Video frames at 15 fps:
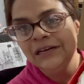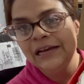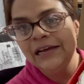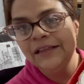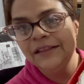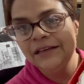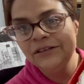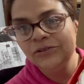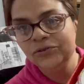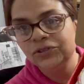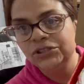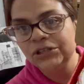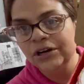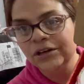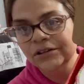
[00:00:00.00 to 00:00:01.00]
And then you
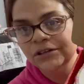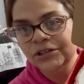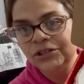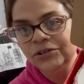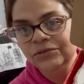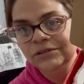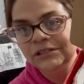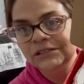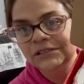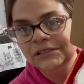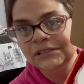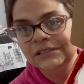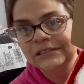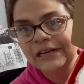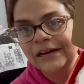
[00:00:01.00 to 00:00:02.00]
see all the cuteness
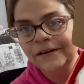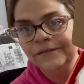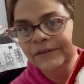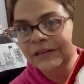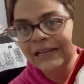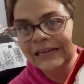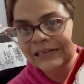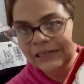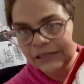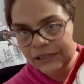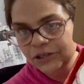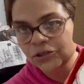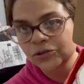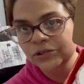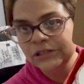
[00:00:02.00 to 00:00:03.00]
inside of it. Like,
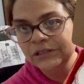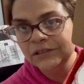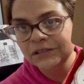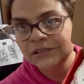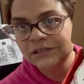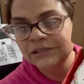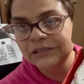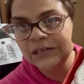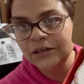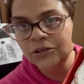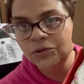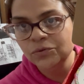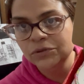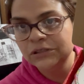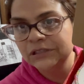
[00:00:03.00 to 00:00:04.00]
literally, this is how
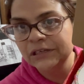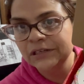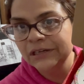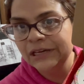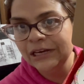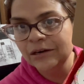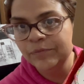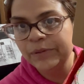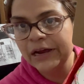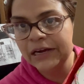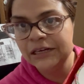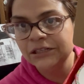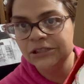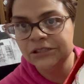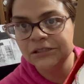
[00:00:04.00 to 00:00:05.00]
you would send a care
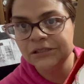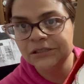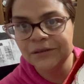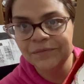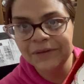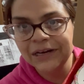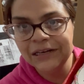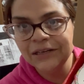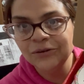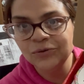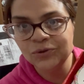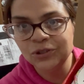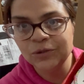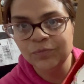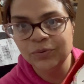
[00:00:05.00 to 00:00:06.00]
package to somebody
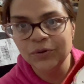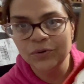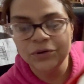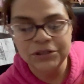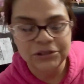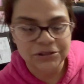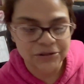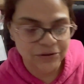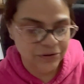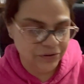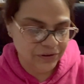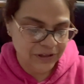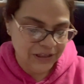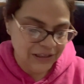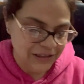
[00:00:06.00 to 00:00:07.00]
who's deployed. So,
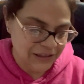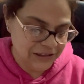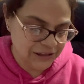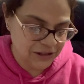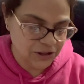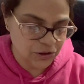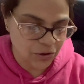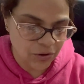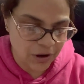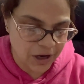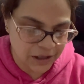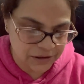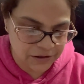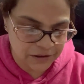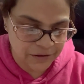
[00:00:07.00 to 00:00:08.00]
this is so
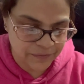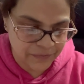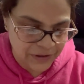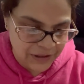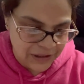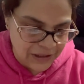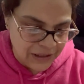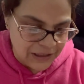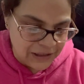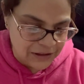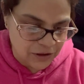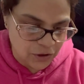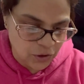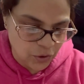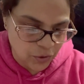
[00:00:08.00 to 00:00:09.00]
awesome.
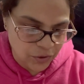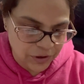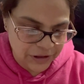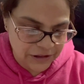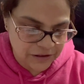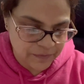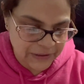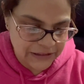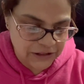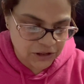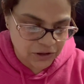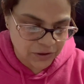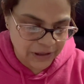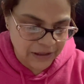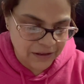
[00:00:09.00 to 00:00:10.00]
The Lord is my
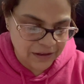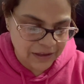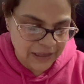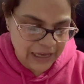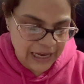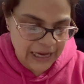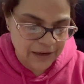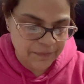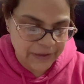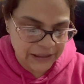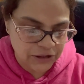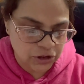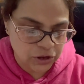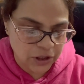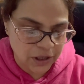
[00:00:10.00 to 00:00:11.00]
strength and my
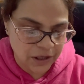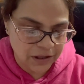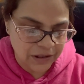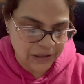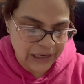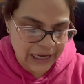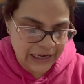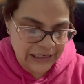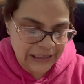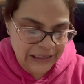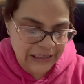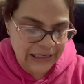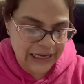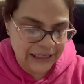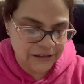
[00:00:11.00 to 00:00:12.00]
song, and
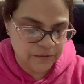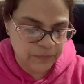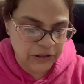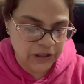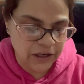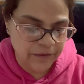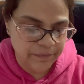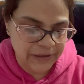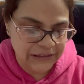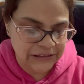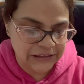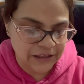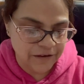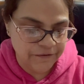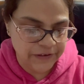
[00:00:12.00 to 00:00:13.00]
He has become my
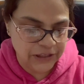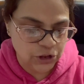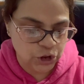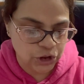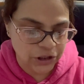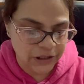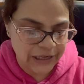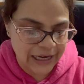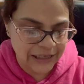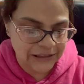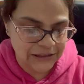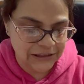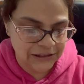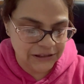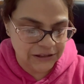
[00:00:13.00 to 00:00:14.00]
salvation.
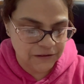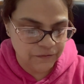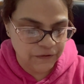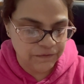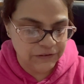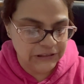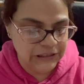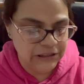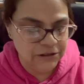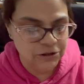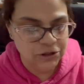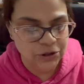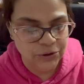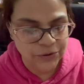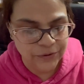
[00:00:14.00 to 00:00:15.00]
Exodus
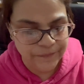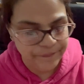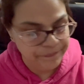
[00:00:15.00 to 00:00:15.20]
15:2.